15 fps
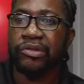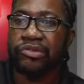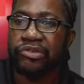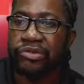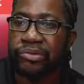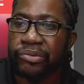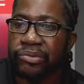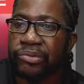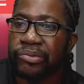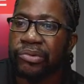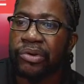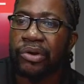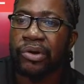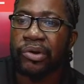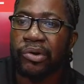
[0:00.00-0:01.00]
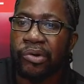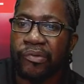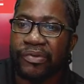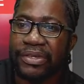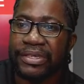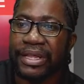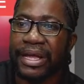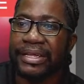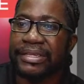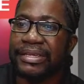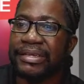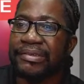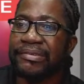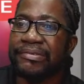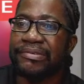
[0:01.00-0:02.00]
to
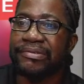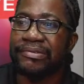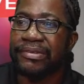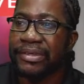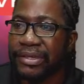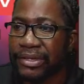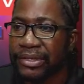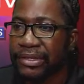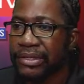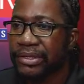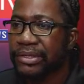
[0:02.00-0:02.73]
COVID-19 still,